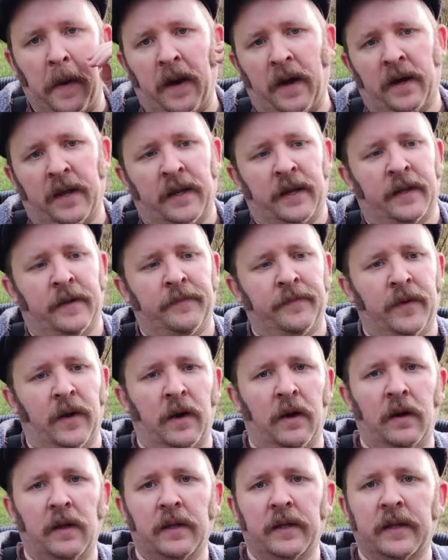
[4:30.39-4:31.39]
on a
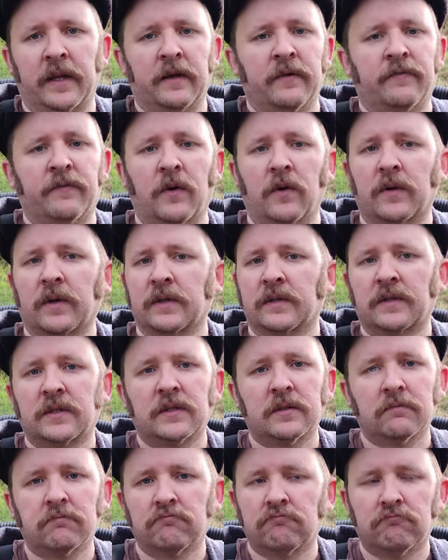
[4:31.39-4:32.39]
holiday-focused,